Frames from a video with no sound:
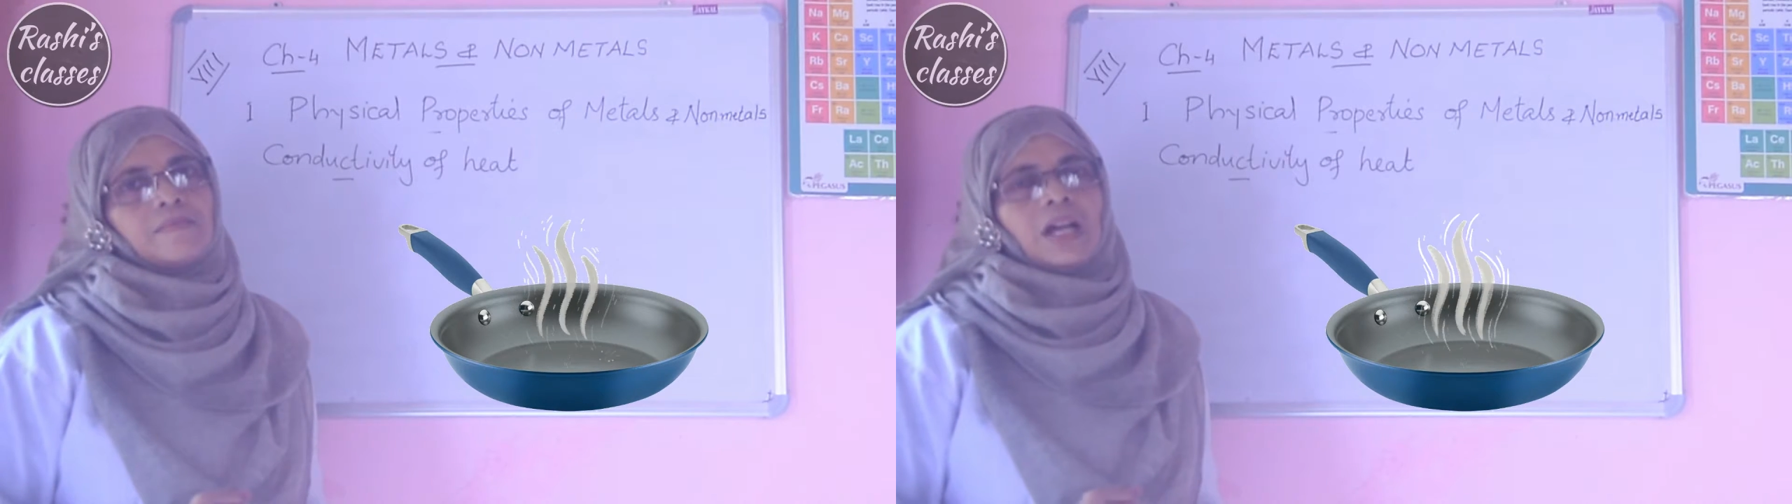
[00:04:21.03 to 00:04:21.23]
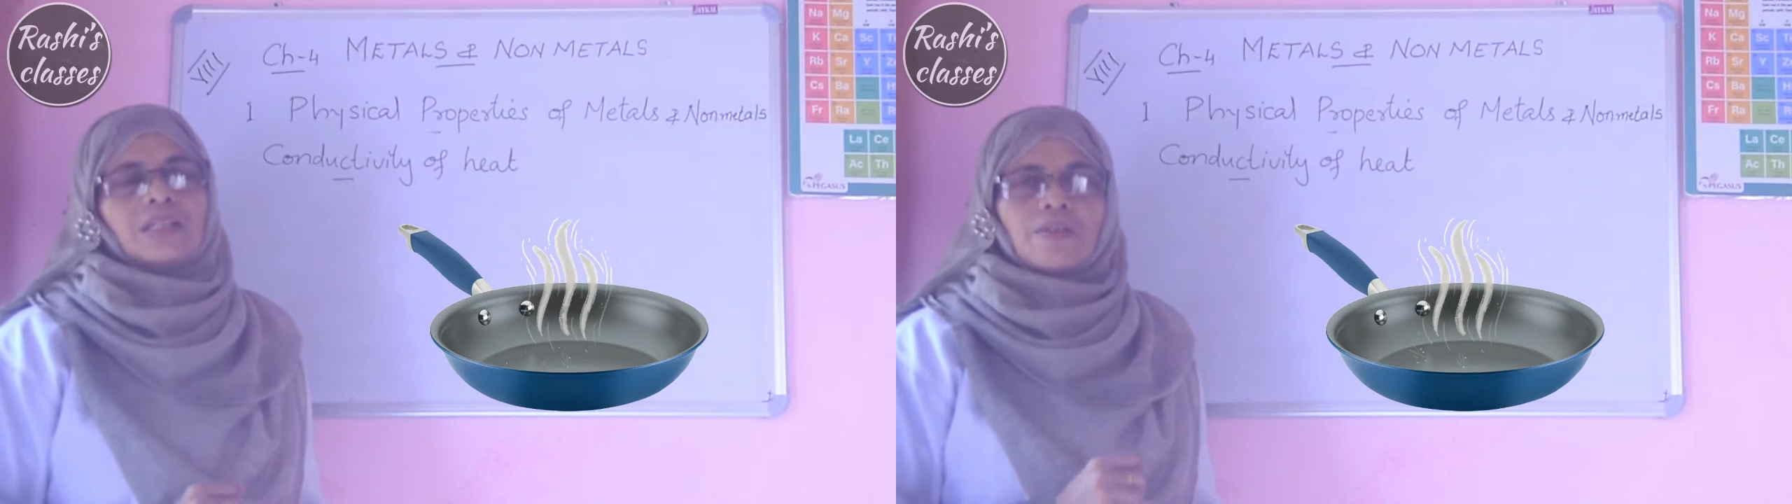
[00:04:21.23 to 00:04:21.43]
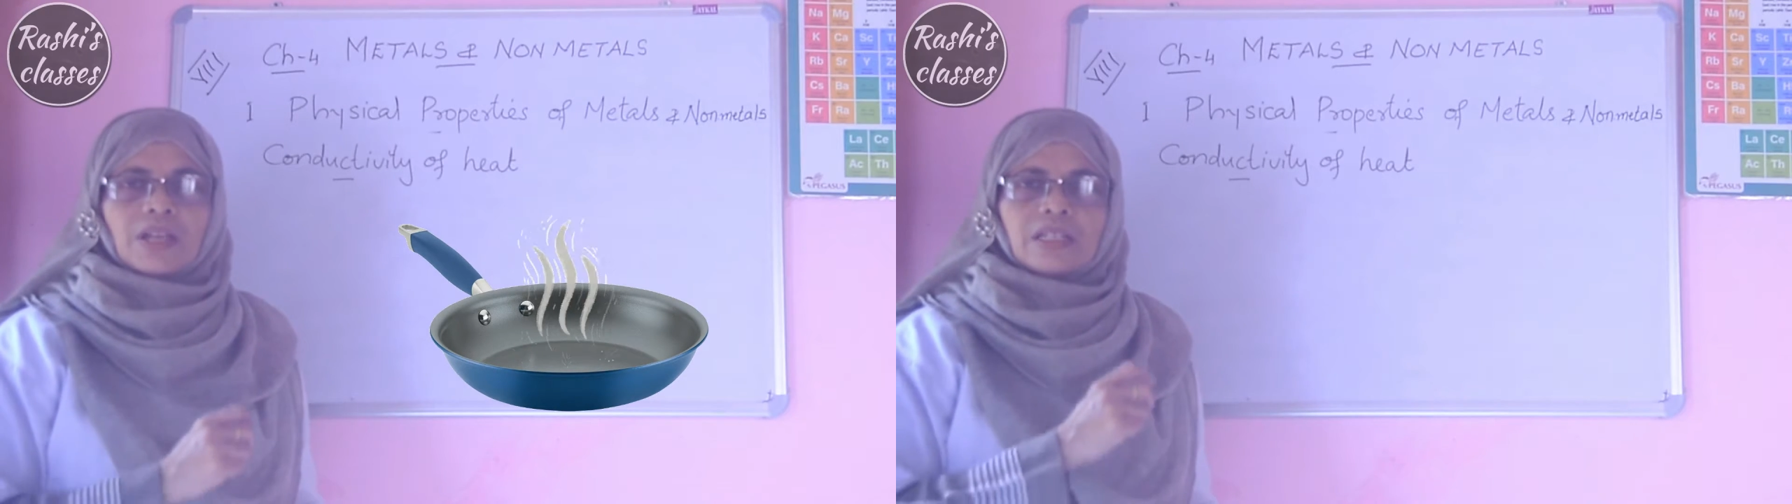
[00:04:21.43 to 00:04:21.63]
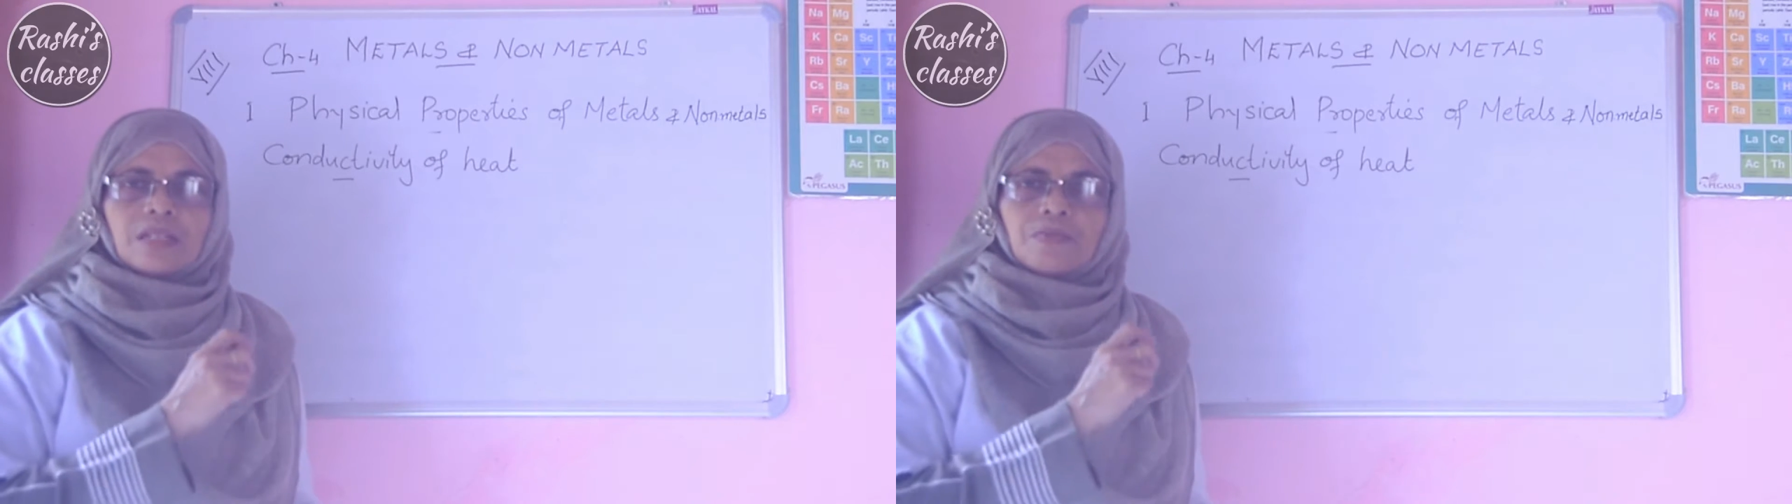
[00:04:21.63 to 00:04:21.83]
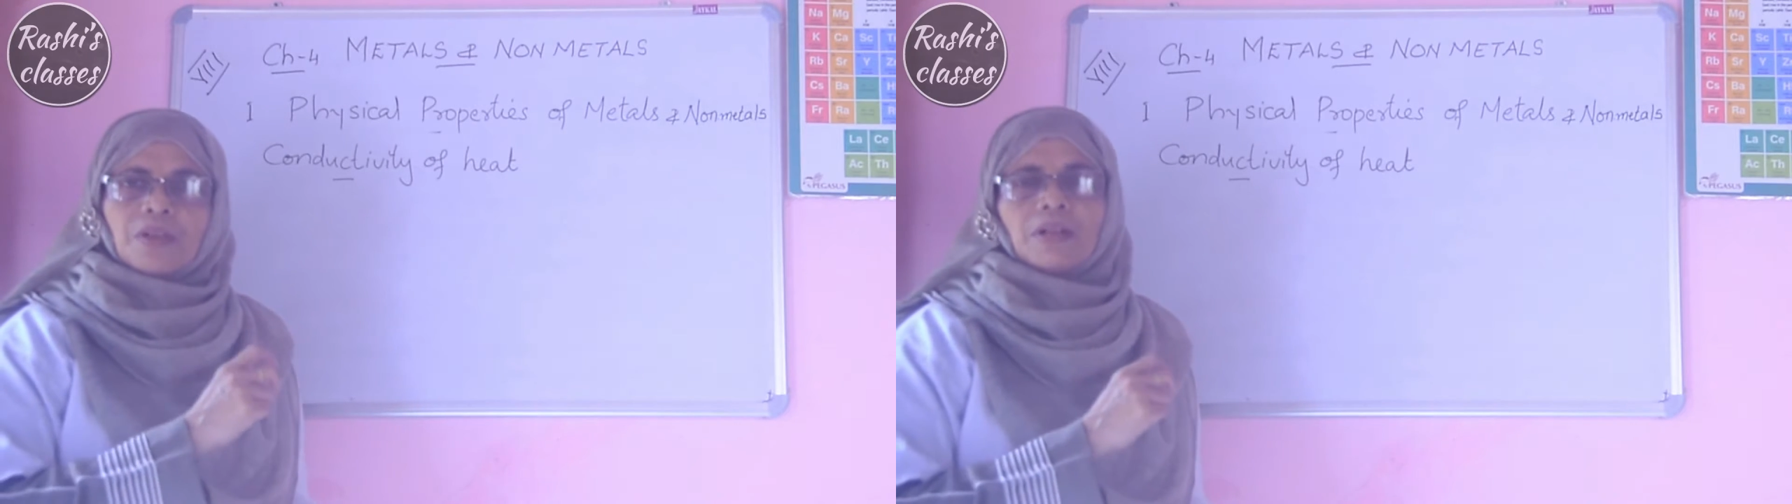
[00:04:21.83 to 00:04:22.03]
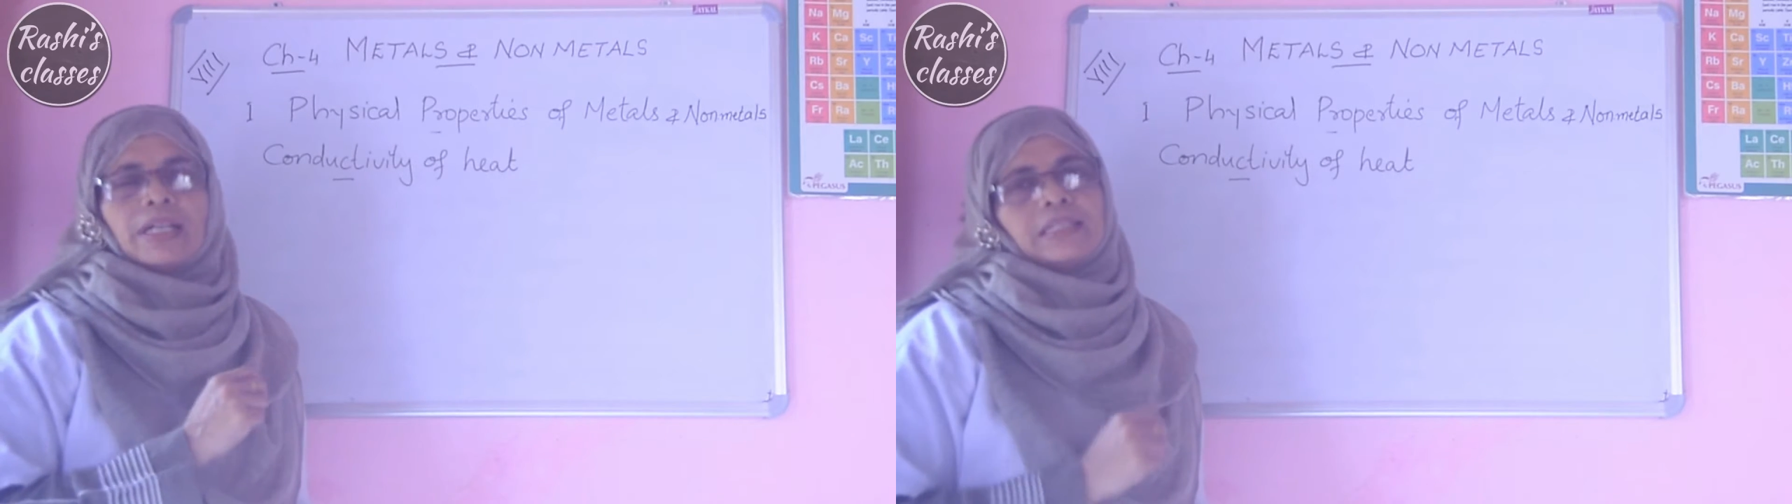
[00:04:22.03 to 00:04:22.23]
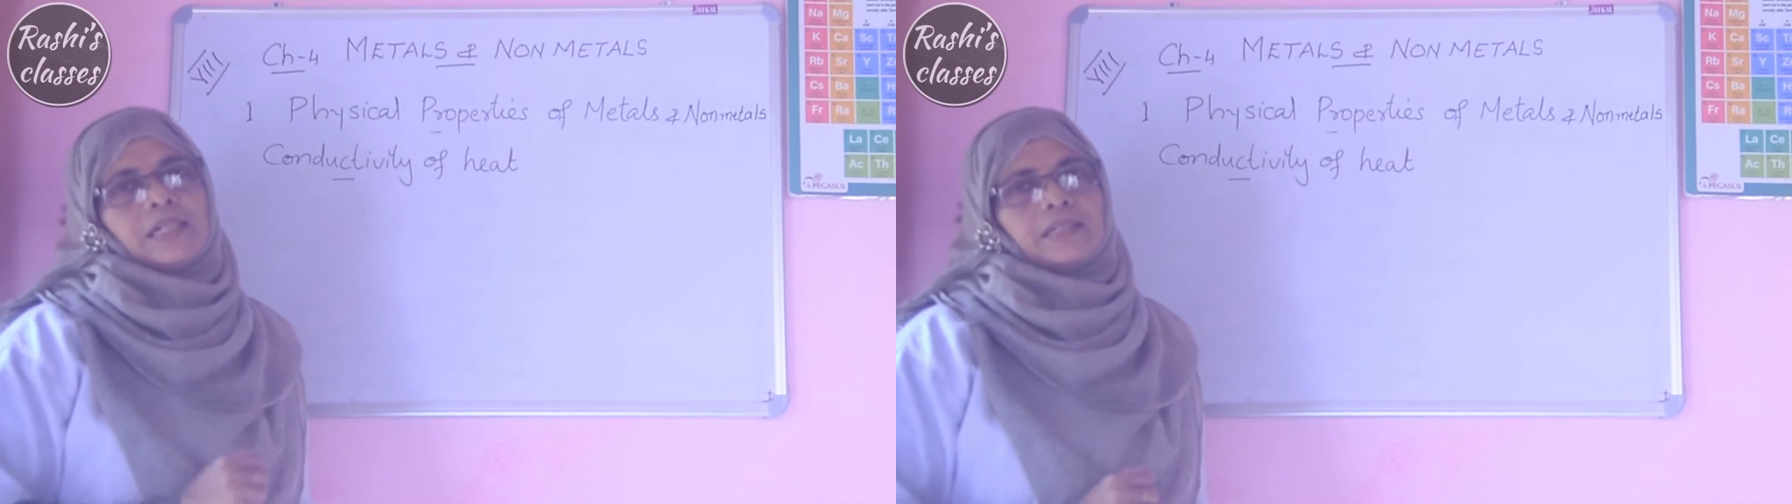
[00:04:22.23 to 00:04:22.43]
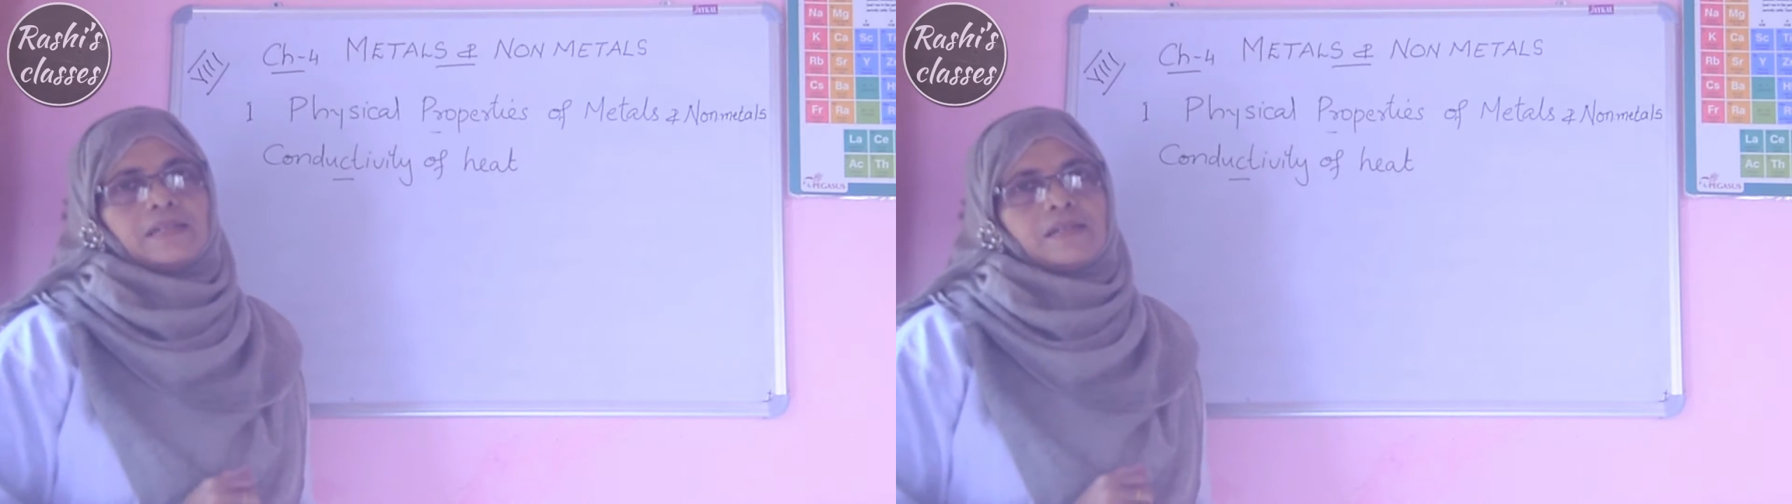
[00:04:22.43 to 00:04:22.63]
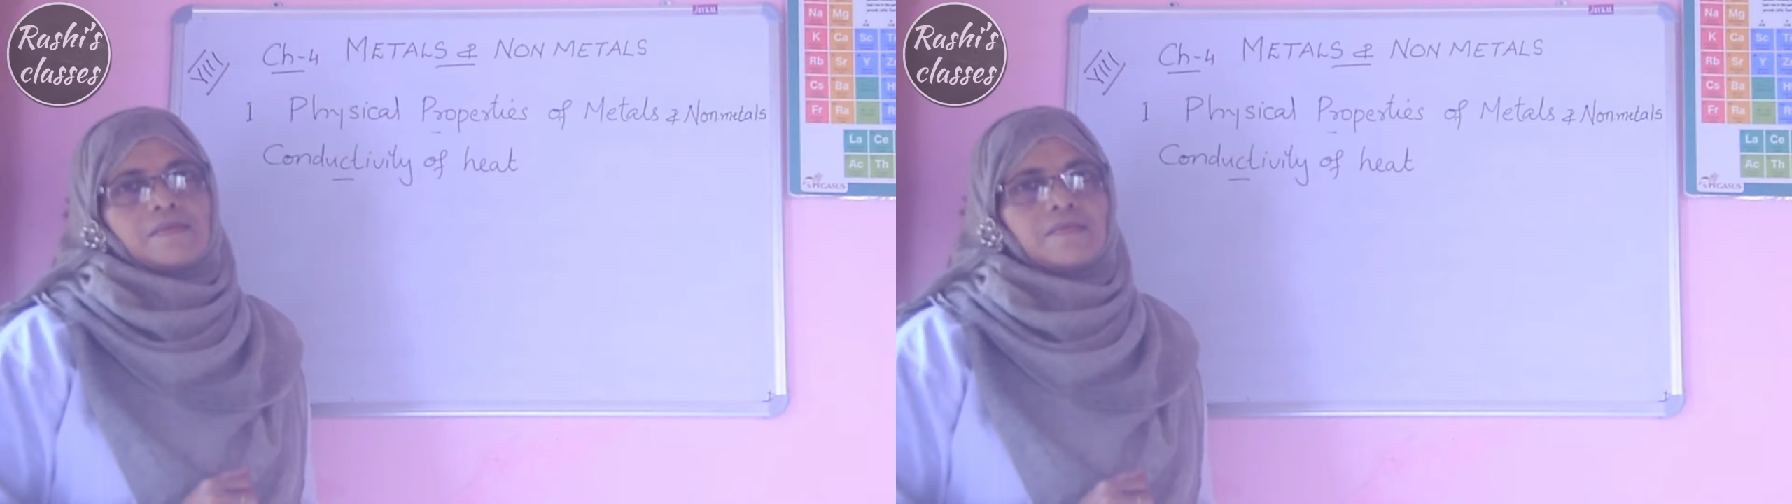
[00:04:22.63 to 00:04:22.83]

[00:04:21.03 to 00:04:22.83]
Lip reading: Otherwise, we will get hurt.